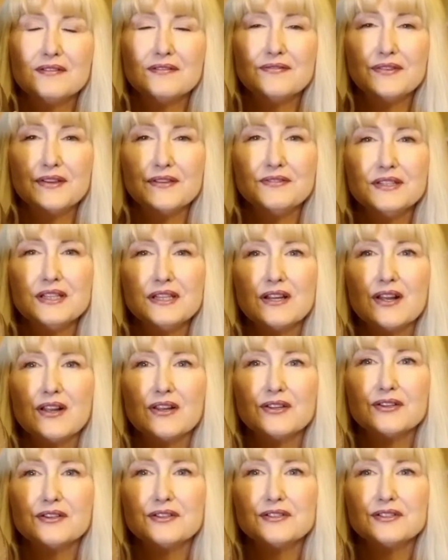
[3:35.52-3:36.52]

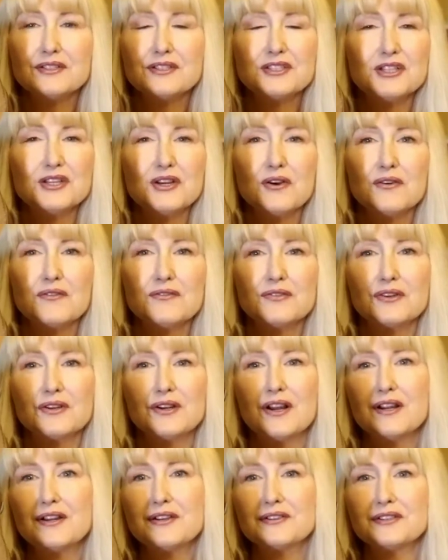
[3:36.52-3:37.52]
$50 to
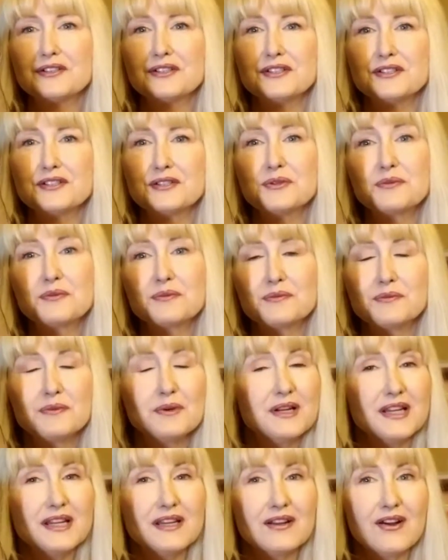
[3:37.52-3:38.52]
over
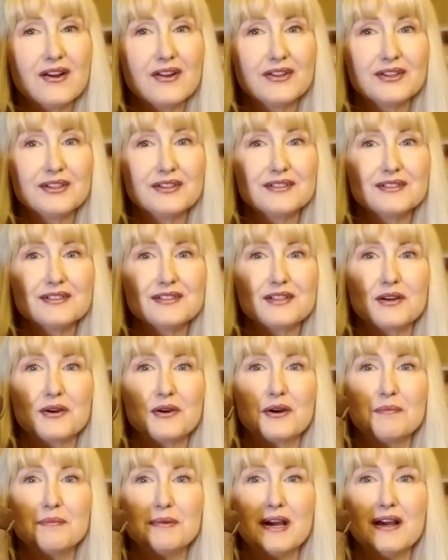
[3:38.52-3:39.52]
$120, so
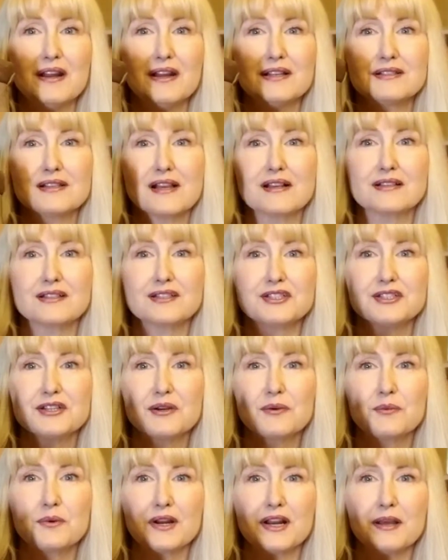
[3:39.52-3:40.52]
I'm not exactly
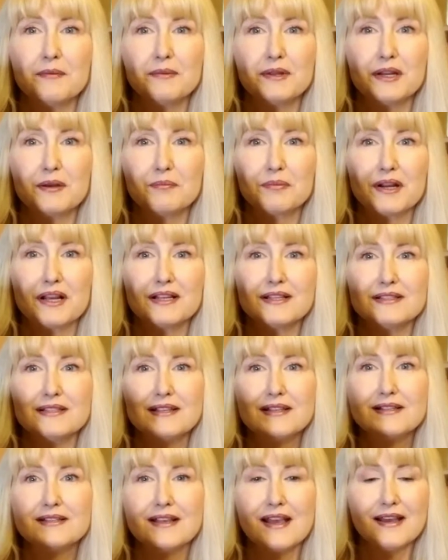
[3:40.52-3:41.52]
sure what I'm going to price
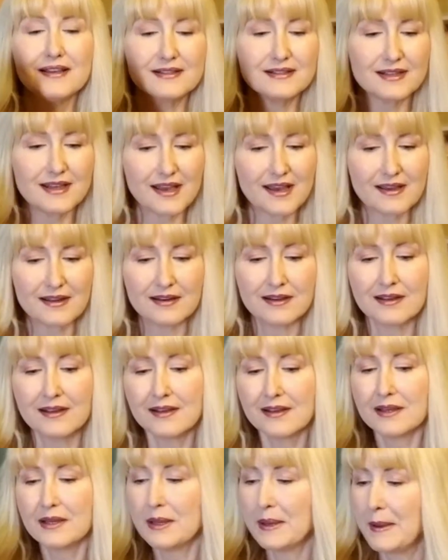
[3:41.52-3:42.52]
these as yet,
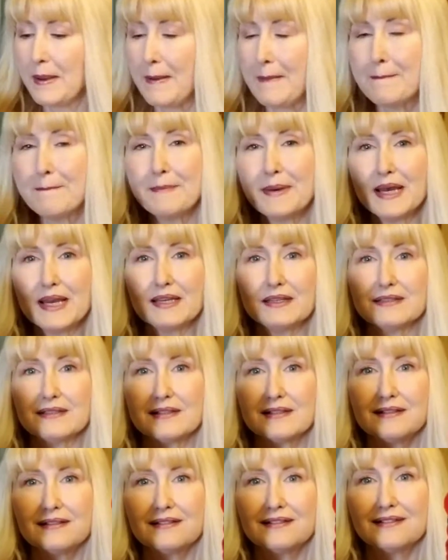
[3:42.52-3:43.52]
but
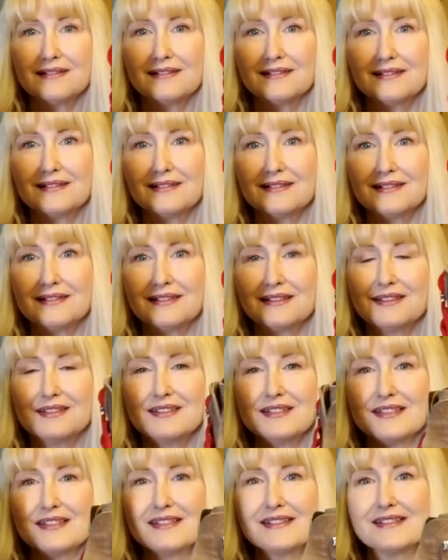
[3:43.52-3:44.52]
they're
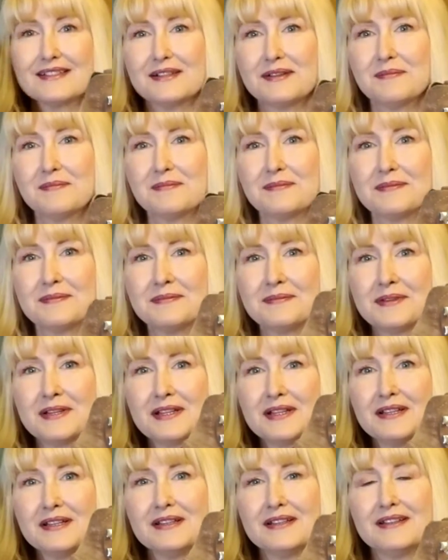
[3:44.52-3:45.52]
just some
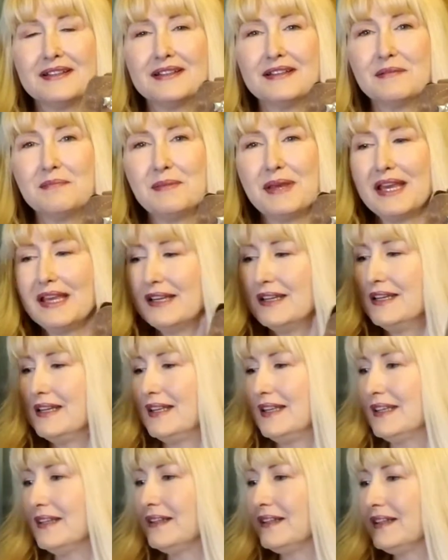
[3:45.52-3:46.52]
made in
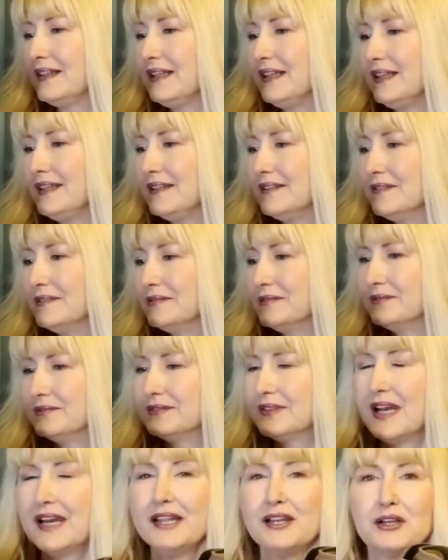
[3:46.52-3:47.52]
Italy
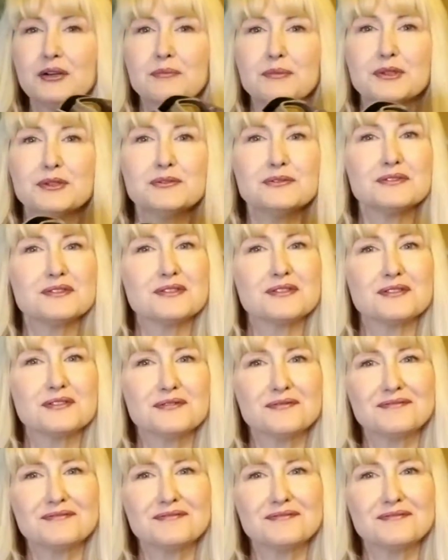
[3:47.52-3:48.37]
hiker boots.